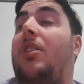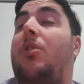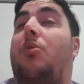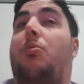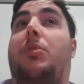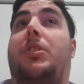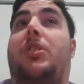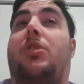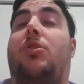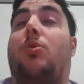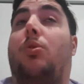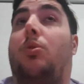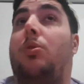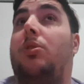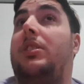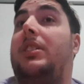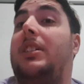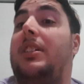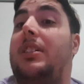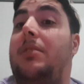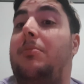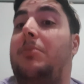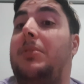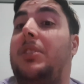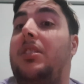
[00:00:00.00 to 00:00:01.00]
we saw
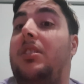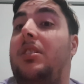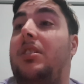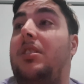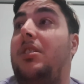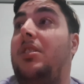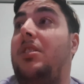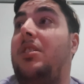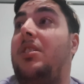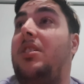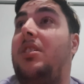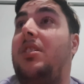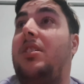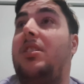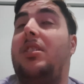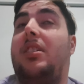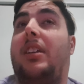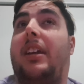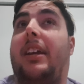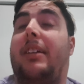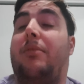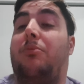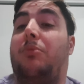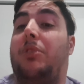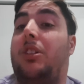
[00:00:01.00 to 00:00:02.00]
demons,
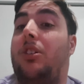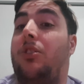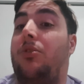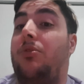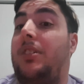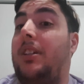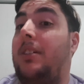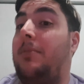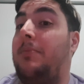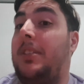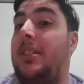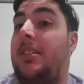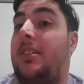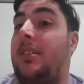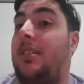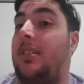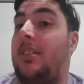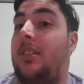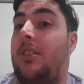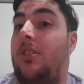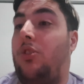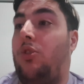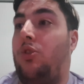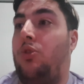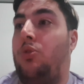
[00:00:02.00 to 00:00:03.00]
and we know demons
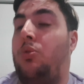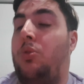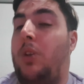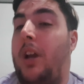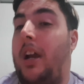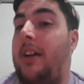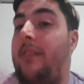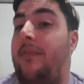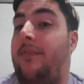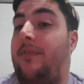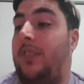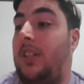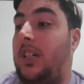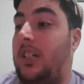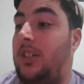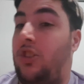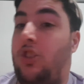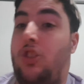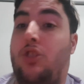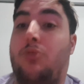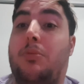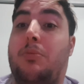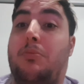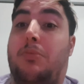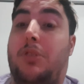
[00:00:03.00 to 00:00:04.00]
who have like
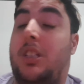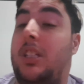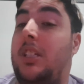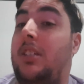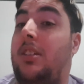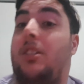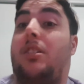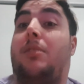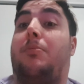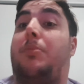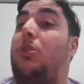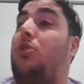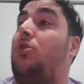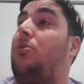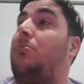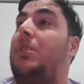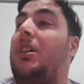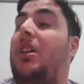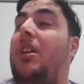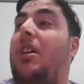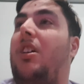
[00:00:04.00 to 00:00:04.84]
human bodies are supposed to,